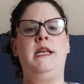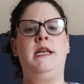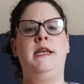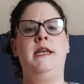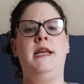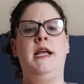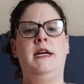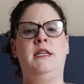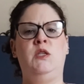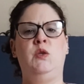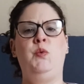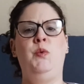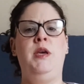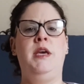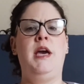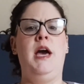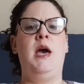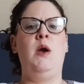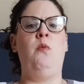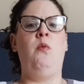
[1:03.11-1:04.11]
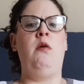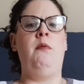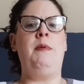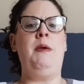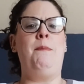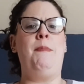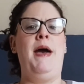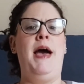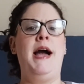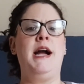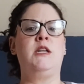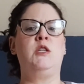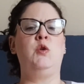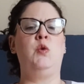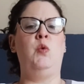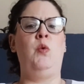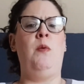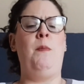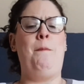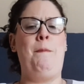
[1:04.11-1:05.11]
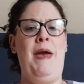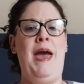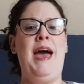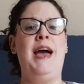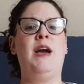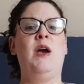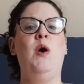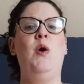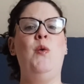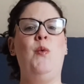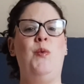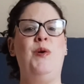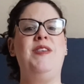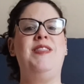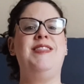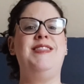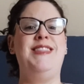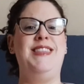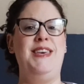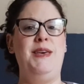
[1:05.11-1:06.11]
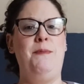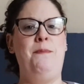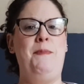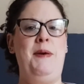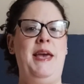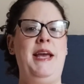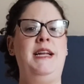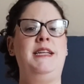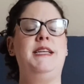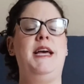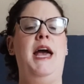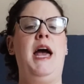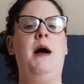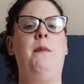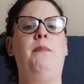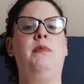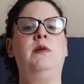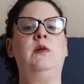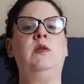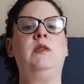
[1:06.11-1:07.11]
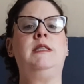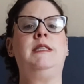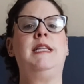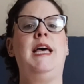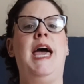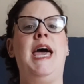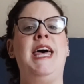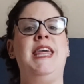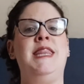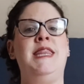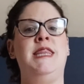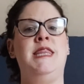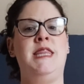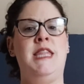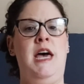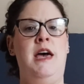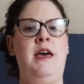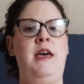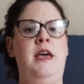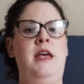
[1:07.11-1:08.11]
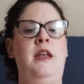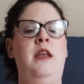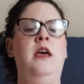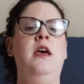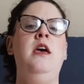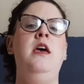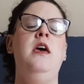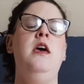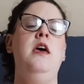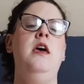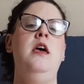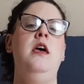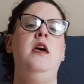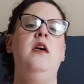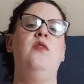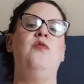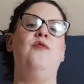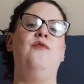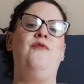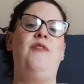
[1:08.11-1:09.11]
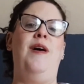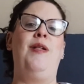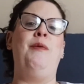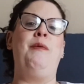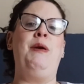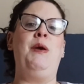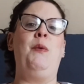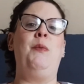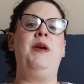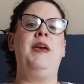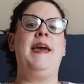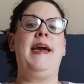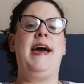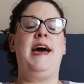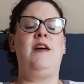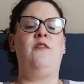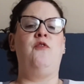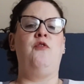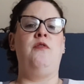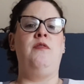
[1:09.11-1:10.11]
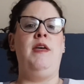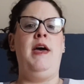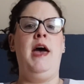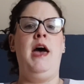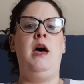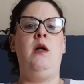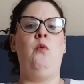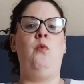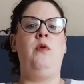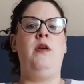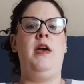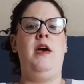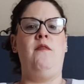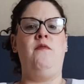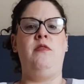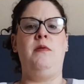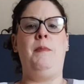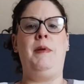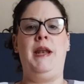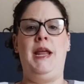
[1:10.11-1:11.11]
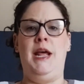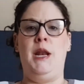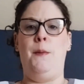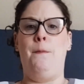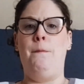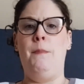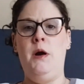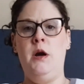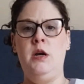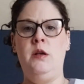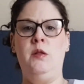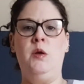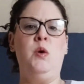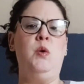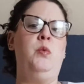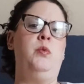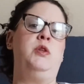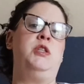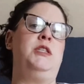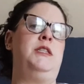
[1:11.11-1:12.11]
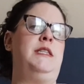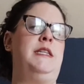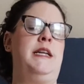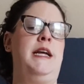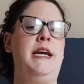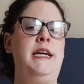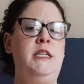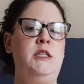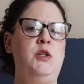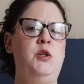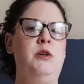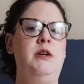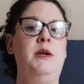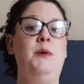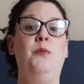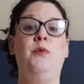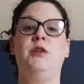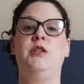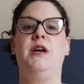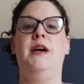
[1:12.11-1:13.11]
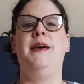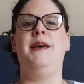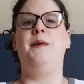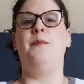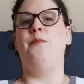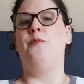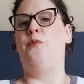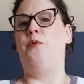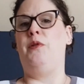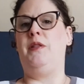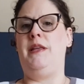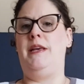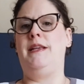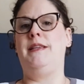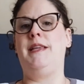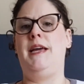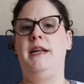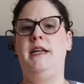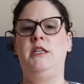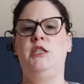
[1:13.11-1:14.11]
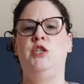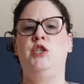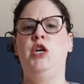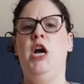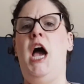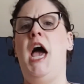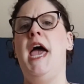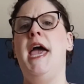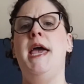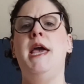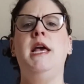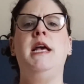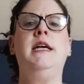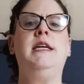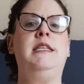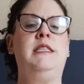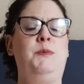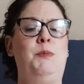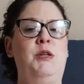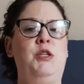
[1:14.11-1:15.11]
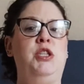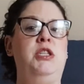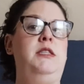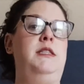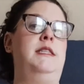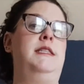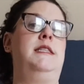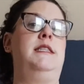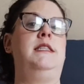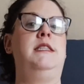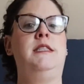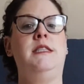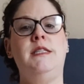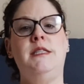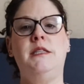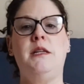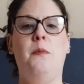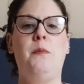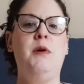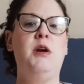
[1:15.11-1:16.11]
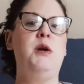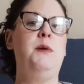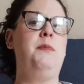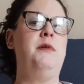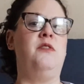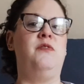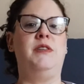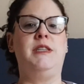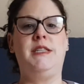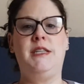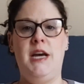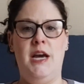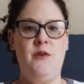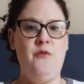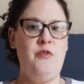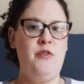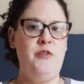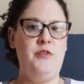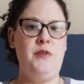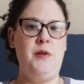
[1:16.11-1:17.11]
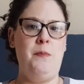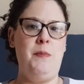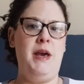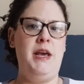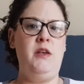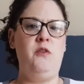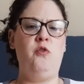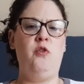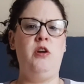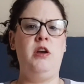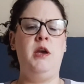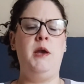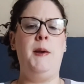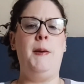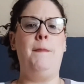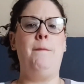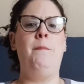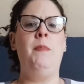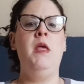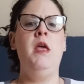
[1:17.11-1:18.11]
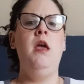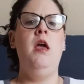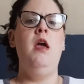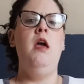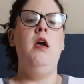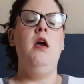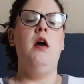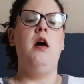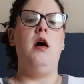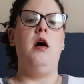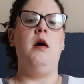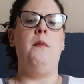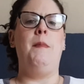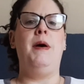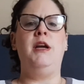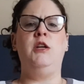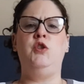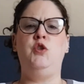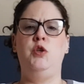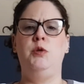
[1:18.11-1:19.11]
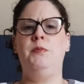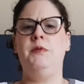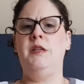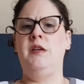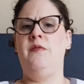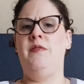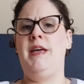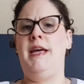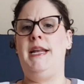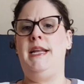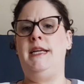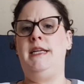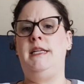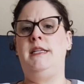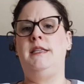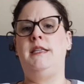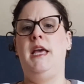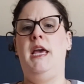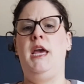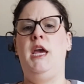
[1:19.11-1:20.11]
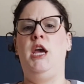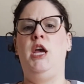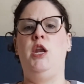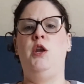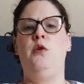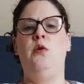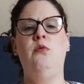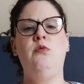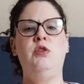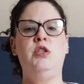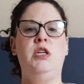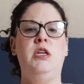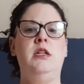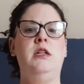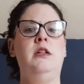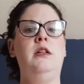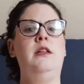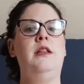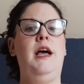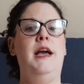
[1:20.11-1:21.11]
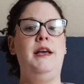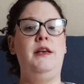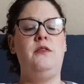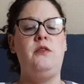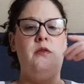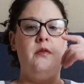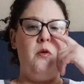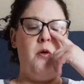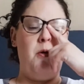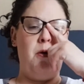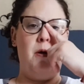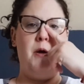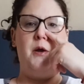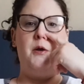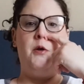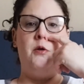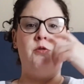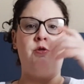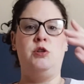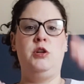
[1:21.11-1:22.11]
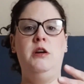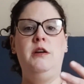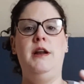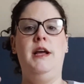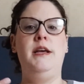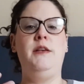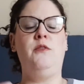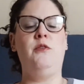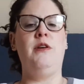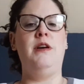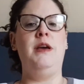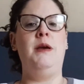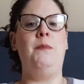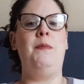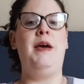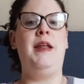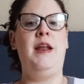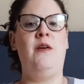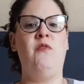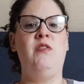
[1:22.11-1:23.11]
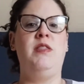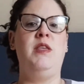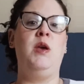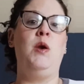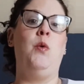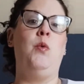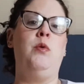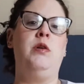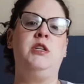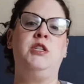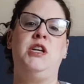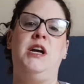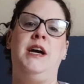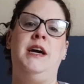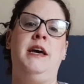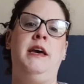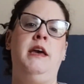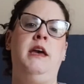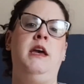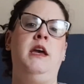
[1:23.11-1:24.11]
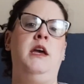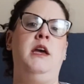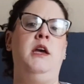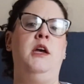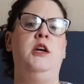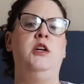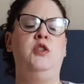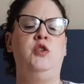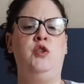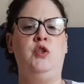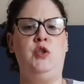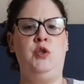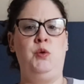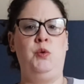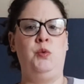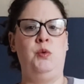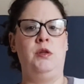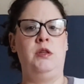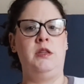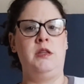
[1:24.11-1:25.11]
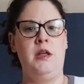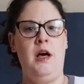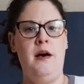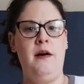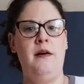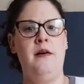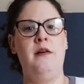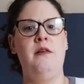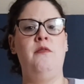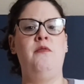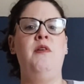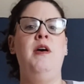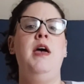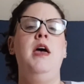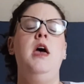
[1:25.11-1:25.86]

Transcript: Next week, I will be back with the baked apples, and then the following week after that, we have the banana marlow, which is an ice cream, which I am really excited to try, especially since it's summer, perfect time for some ice cream. I do believe that is a no chill ice or a no churn ice cream and everything, which I do love.